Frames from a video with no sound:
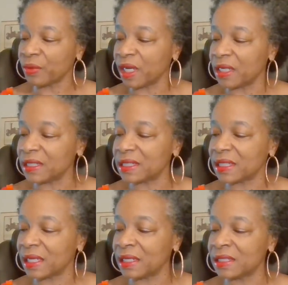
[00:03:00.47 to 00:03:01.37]
and it
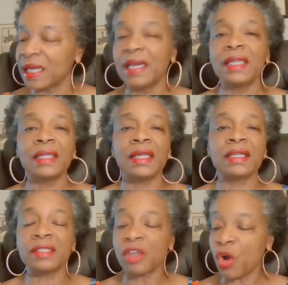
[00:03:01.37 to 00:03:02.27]
says, "Let
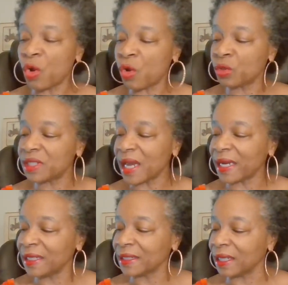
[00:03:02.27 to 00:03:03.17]
us hold
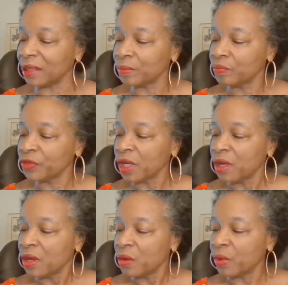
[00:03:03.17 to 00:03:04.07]
tightly
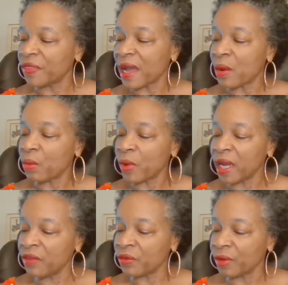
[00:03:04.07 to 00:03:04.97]
without
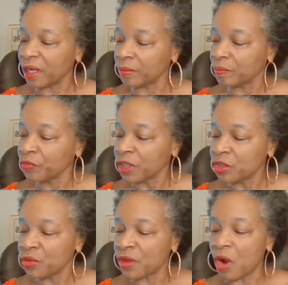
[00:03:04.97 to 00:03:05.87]
wavering
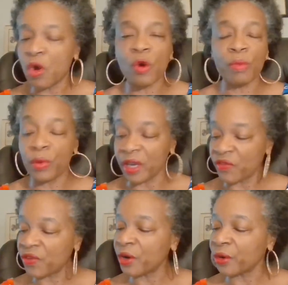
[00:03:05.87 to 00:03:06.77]
to the hope we
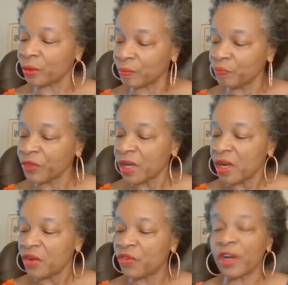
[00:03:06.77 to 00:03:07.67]
affirm,
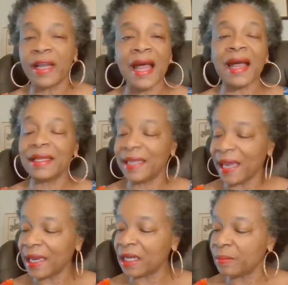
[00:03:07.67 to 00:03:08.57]
for God
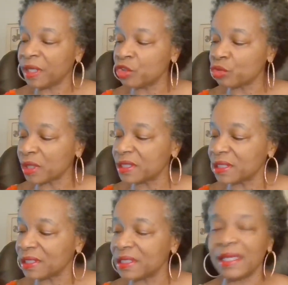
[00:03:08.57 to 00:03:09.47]
can be
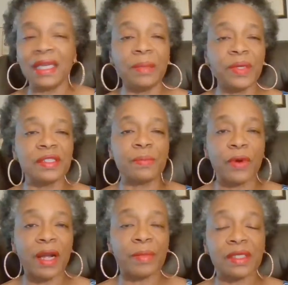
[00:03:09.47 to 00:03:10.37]
trusted to keep his
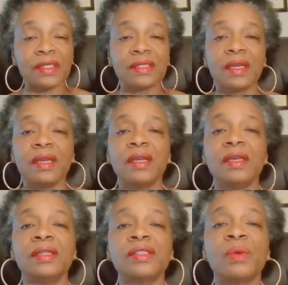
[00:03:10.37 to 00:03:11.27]
promise."
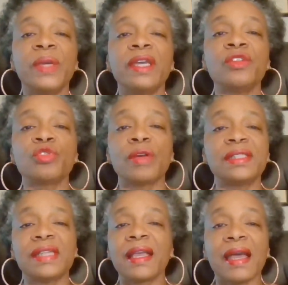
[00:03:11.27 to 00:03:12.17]
So we can trust
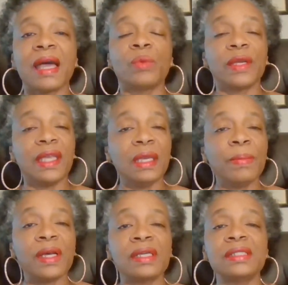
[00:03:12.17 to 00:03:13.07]
that God will keep
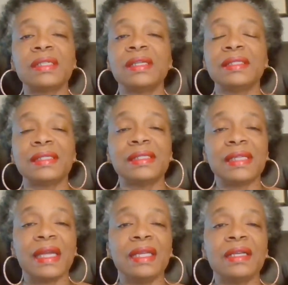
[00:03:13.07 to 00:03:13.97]
us,
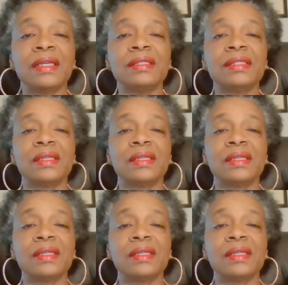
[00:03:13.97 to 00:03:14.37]
sustain us,